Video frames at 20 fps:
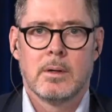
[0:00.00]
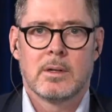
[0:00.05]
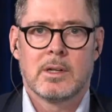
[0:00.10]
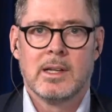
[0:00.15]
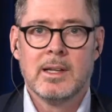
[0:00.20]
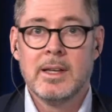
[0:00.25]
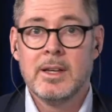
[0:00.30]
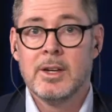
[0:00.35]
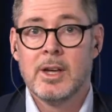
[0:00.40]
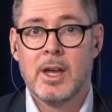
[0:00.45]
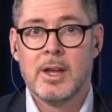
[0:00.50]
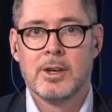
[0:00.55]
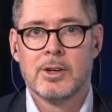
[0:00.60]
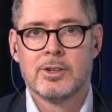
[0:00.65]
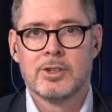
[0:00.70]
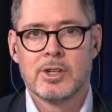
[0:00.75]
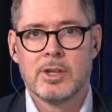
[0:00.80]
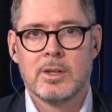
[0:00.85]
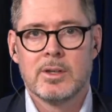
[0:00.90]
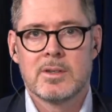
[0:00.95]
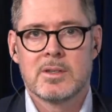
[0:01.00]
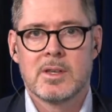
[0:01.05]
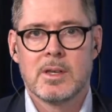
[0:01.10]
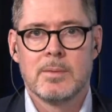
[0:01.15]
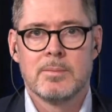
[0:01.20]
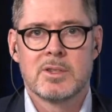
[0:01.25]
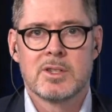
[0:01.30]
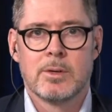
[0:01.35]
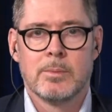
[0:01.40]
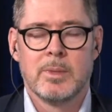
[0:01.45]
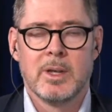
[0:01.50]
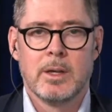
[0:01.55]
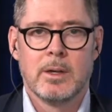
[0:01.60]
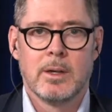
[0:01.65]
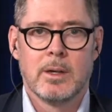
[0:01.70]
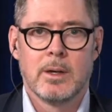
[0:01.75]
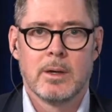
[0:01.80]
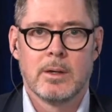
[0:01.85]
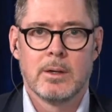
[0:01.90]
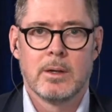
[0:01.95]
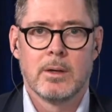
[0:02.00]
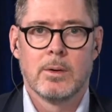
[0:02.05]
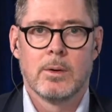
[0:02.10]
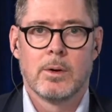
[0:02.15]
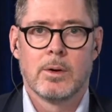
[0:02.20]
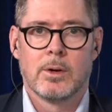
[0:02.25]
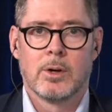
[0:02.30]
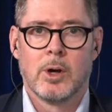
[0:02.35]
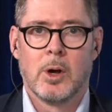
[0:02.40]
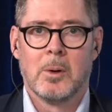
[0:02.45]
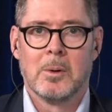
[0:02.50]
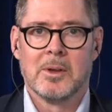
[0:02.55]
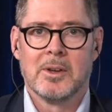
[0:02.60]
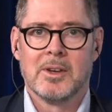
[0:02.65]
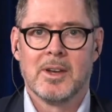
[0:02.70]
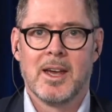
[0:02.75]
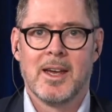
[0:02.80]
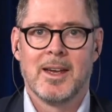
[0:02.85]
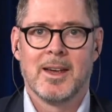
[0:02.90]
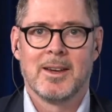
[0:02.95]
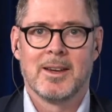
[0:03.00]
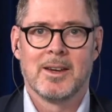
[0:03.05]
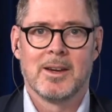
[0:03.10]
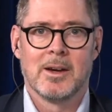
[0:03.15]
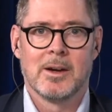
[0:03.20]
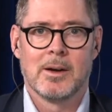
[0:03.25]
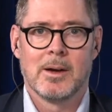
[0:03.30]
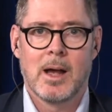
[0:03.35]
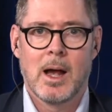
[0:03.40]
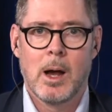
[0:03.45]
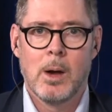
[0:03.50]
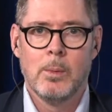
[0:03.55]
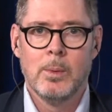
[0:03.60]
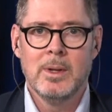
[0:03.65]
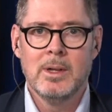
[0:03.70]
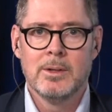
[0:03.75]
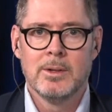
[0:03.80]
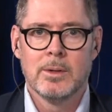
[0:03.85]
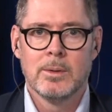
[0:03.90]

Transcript: clean energy seems to be your golden egg here. How will